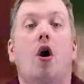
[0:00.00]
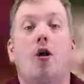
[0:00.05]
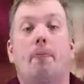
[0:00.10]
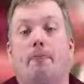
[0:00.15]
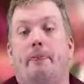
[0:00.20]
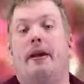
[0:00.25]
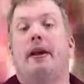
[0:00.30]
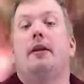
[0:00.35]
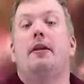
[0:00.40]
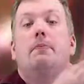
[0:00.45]
are
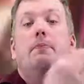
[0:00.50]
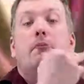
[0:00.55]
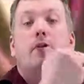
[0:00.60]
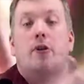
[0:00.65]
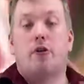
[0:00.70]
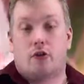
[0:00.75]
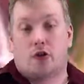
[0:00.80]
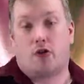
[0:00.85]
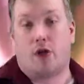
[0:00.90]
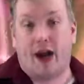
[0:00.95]
being
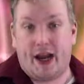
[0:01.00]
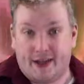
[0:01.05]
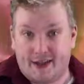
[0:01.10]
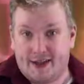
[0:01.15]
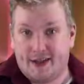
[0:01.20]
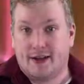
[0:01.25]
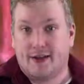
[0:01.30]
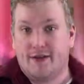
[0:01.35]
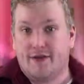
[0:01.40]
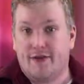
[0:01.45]

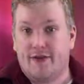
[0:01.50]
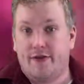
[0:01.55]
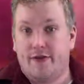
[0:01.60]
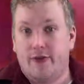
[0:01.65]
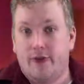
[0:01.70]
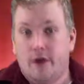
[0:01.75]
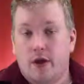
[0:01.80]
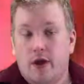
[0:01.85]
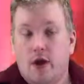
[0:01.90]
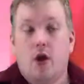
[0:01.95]
progressive.
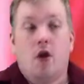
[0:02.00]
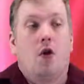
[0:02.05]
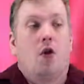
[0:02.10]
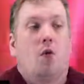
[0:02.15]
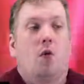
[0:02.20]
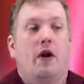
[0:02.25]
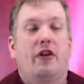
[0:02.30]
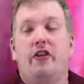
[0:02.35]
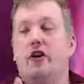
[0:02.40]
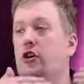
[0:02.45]

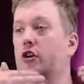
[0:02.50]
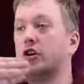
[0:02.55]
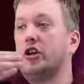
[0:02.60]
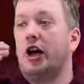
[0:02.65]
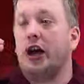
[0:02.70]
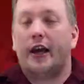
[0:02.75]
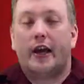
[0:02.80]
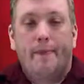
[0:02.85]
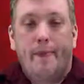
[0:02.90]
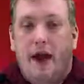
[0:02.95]
Whether you're
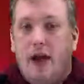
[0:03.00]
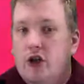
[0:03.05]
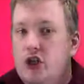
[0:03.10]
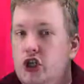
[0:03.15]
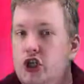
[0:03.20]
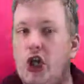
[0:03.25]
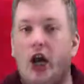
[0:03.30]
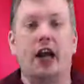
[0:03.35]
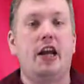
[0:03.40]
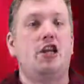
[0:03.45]
talking about
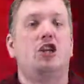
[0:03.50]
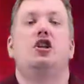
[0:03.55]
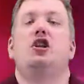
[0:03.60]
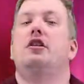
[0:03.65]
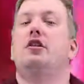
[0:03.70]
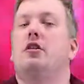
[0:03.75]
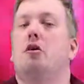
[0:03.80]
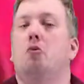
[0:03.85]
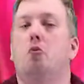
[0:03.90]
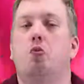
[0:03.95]

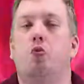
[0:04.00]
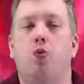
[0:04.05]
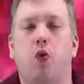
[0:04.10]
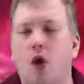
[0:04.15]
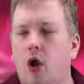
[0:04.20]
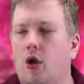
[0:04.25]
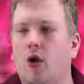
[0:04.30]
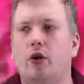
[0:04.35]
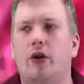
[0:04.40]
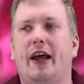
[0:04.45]
changing the
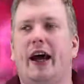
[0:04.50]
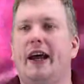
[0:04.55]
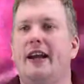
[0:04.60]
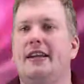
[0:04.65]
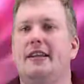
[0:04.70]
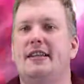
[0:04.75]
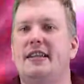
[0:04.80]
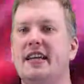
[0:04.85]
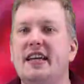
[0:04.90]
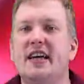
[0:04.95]
world
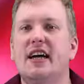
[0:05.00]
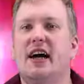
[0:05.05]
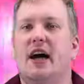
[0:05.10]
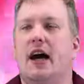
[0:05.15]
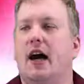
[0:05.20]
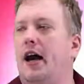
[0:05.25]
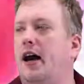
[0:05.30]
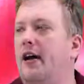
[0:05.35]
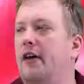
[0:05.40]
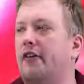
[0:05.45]
idea
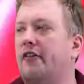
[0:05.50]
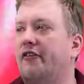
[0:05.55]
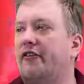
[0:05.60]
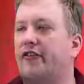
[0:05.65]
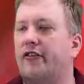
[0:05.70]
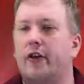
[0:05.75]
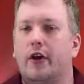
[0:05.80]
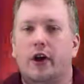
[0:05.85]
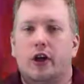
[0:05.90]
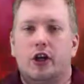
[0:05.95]

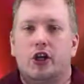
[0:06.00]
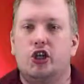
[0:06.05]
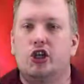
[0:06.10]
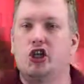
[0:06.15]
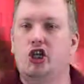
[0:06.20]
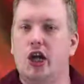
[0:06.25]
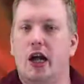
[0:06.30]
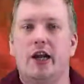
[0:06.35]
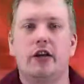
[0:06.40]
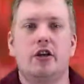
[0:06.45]
of
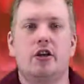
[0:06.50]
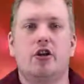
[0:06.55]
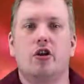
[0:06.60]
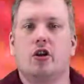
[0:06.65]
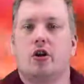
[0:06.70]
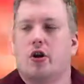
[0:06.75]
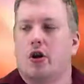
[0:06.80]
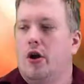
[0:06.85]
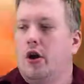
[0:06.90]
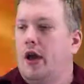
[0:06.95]

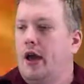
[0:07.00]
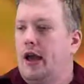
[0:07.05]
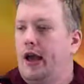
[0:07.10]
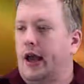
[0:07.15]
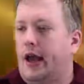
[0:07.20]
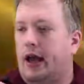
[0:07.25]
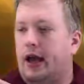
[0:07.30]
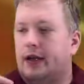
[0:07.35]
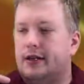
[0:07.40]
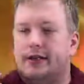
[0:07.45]
gender
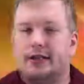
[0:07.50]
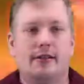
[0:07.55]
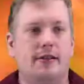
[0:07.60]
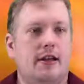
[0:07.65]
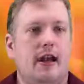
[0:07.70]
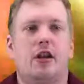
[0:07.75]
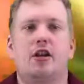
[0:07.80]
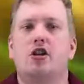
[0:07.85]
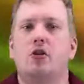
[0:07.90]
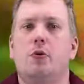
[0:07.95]
and
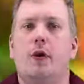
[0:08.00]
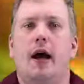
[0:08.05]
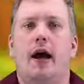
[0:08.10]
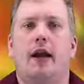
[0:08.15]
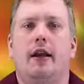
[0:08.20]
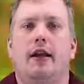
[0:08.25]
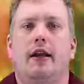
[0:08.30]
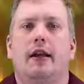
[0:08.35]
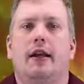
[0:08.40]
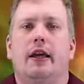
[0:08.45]

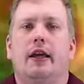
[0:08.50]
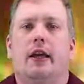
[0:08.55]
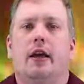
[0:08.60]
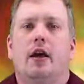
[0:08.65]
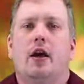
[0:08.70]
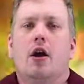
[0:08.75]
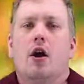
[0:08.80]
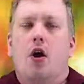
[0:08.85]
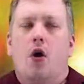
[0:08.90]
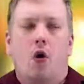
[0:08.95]
sexuality,
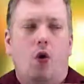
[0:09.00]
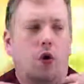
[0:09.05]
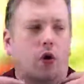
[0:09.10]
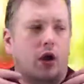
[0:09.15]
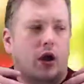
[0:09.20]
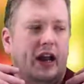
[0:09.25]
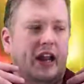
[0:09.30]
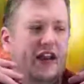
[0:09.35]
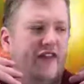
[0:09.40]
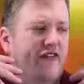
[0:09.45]

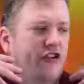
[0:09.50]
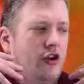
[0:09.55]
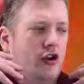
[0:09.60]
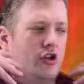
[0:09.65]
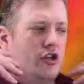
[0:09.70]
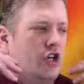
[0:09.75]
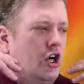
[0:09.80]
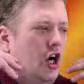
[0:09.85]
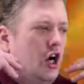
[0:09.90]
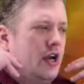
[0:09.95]
or if
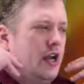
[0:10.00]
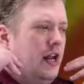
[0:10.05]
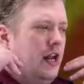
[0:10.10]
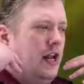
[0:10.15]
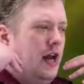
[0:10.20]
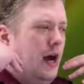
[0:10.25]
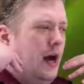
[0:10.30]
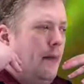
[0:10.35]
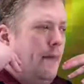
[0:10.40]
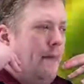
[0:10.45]
you're
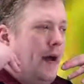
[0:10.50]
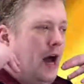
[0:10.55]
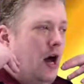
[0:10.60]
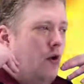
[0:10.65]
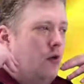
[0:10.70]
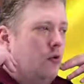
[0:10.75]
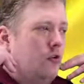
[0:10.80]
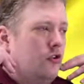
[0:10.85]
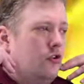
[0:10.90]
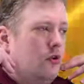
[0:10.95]
talking
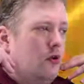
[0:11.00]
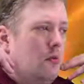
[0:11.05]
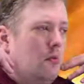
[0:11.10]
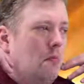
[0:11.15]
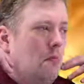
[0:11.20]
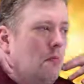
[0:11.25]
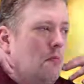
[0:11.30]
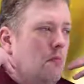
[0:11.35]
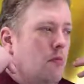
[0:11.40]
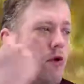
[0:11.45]
about
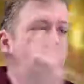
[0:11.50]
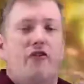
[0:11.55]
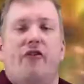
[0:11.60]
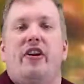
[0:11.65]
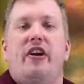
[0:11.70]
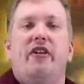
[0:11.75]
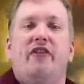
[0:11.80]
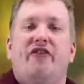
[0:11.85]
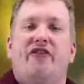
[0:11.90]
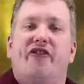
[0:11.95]

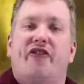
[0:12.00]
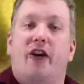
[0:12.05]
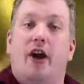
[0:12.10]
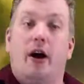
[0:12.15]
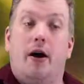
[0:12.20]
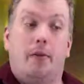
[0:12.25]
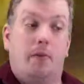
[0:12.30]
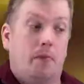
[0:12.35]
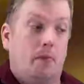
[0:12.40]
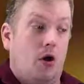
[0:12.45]
moving
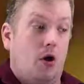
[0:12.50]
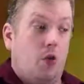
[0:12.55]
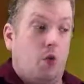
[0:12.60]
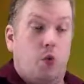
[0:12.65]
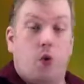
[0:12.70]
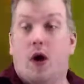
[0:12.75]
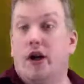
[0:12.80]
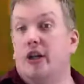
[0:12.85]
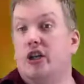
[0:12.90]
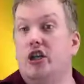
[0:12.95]
from
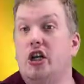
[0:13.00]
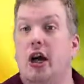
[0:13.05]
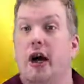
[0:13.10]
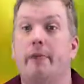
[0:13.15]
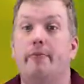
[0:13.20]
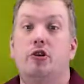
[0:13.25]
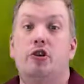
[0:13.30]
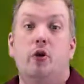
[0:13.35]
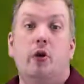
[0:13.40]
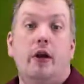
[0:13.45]
one
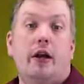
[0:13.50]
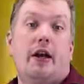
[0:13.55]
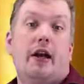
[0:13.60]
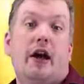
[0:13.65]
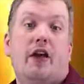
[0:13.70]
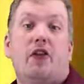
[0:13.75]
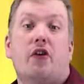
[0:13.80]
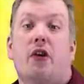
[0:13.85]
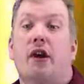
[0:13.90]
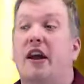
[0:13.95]
job to
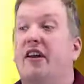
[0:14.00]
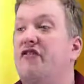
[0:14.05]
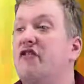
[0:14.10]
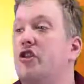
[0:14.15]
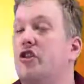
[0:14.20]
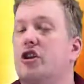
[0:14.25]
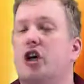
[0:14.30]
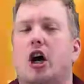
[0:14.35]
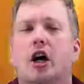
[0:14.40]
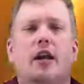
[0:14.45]
another, if
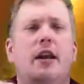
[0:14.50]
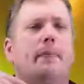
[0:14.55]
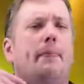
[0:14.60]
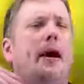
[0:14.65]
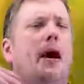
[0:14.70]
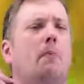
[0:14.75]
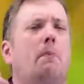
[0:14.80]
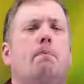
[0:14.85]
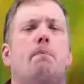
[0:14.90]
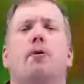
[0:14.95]
you're talking
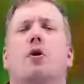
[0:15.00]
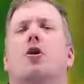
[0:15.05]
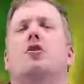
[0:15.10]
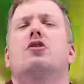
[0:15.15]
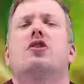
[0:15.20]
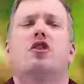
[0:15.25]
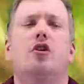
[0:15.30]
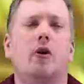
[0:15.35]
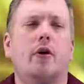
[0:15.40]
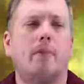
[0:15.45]
about
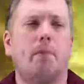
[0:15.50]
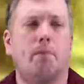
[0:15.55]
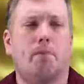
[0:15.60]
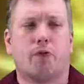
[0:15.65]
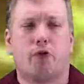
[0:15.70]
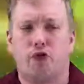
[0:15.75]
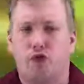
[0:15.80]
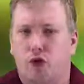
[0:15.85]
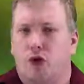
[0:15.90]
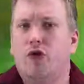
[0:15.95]
personal
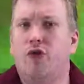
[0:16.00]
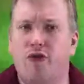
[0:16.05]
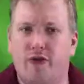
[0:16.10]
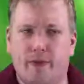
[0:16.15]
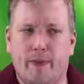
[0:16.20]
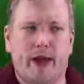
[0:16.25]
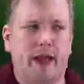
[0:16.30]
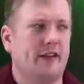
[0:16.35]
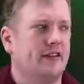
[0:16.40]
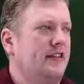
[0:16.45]

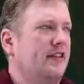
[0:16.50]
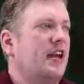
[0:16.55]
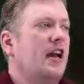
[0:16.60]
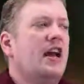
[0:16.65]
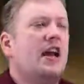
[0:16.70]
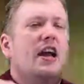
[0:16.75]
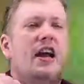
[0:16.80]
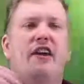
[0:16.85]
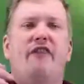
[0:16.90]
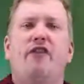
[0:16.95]
improvements,
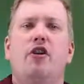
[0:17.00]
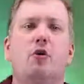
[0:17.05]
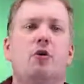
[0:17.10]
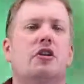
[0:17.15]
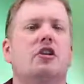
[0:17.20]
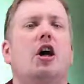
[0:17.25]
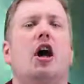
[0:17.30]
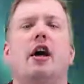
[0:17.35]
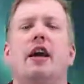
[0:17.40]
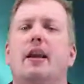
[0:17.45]
if you
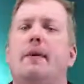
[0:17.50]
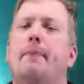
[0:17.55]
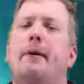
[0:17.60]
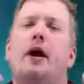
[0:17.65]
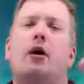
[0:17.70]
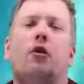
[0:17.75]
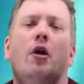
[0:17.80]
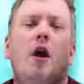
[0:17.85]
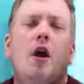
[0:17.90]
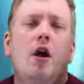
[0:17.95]
are talking
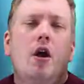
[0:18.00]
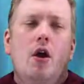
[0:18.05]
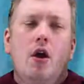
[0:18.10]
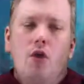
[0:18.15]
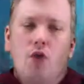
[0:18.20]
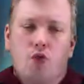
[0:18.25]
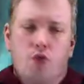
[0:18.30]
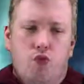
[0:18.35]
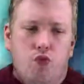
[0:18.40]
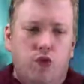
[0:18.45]
about
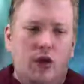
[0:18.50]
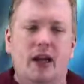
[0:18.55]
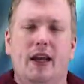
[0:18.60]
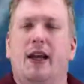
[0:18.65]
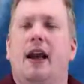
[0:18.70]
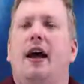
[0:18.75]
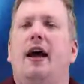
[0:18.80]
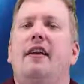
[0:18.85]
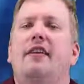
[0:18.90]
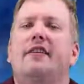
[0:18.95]

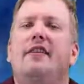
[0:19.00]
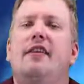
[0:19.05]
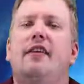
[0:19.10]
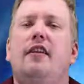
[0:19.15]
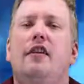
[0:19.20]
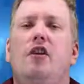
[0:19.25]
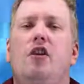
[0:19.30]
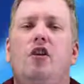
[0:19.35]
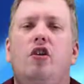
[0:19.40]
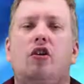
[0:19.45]

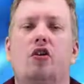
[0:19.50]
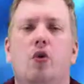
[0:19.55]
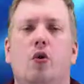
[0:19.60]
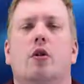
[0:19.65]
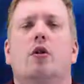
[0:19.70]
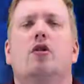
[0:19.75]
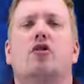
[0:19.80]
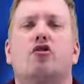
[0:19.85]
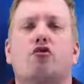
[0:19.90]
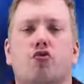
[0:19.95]
realizing
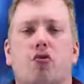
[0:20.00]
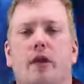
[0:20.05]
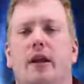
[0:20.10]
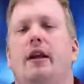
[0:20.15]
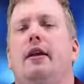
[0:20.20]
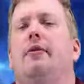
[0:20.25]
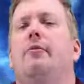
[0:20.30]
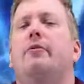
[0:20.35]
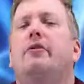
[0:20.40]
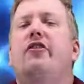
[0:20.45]
your
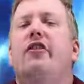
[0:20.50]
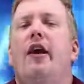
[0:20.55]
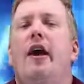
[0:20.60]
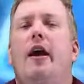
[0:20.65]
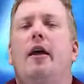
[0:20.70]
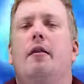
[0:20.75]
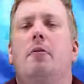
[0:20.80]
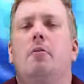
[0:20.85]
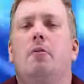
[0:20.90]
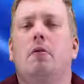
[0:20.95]
dreams
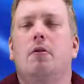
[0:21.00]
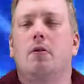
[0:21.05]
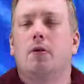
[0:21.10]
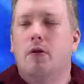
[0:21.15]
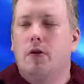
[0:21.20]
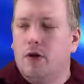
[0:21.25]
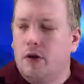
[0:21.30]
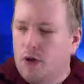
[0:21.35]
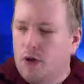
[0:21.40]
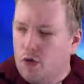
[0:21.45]
and
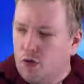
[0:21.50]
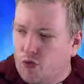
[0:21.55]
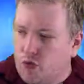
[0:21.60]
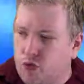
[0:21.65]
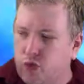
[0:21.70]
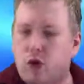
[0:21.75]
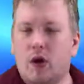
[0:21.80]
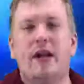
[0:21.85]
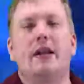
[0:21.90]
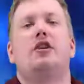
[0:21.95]

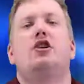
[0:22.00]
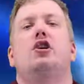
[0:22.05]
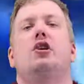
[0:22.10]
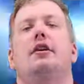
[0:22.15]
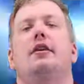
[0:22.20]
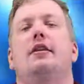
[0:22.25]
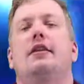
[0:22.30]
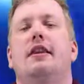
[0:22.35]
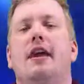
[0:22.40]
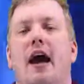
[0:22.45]

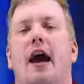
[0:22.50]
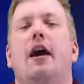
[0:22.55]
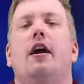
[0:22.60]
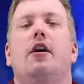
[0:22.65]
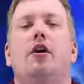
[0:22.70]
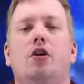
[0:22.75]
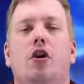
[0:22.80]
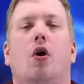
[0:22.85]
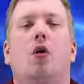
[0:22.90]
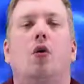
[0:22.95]
reaching
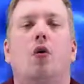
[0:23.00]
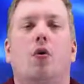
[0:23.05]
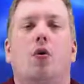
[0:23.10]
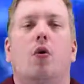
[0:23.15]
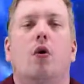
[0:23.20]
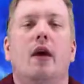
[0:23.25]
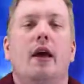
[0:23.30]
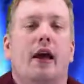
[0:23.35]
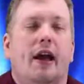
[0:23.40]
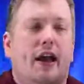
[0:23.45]
that
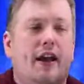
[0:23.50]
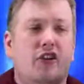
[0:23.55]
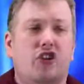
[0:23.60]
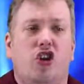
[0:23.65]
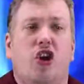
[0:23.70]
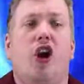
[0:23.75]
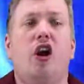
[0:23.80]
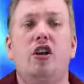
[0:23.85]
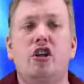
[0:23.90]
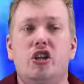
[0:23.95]
goal,
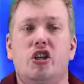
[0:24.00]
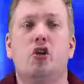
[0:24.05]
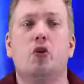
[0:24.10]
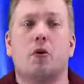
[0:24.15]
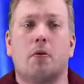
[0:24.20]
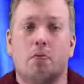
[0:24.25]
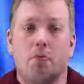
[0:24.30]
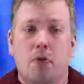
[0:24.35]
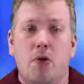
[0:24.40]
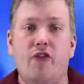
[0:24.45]
as long as
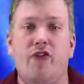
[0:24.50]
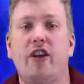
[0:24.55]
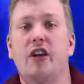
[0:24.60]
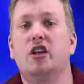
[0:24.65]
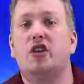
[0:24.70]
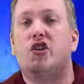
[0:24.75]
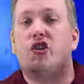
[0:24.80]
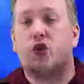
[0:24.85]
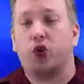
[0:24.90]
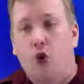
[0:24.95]
you are
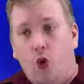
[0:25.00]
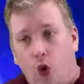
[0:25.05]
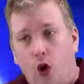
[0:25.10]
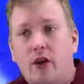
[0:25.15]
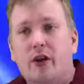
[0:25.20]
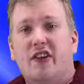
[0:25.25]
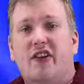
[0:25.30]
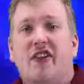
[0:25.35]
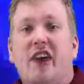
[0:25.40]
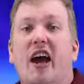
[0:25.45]
moving
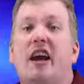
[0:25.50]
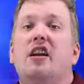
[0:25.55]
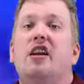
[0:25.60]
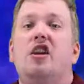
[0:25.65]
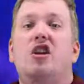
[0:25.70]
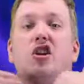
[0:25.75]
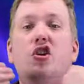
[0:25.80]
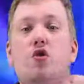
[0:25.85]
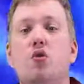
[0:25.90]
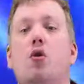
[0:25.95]
towards that,
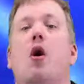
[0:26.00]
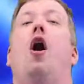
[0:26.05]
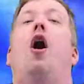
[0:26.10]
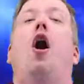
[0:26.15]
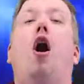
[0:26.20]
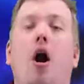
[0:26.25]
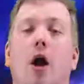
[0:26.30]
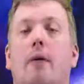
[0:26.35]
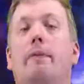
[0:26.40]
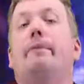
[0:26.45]
you
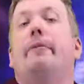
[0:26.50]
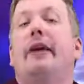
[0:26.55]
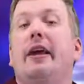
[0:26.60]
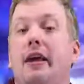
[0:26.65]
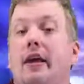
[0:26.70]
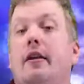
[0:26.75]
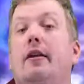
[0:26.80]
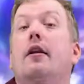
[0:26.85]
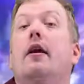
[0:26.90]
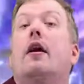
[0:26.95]
are
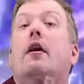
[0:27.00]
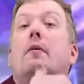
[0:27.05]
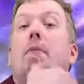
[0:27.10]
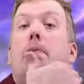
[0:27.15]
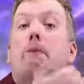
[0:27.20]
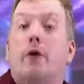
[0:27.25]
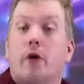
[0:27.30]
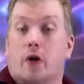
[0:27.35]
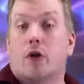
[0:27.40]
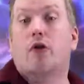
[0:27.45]
being
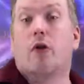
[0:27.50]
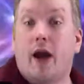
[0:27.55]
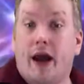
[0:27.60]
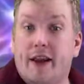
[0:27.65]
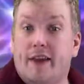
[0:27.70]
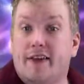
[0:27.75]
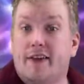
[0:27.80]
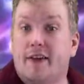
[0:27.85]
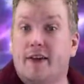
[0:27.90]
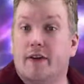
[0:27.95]

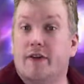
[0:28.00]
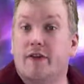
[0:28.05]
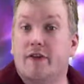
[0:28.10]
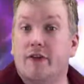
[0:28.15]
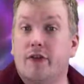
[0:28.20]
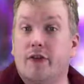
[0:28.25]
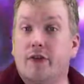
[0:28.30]
progressive.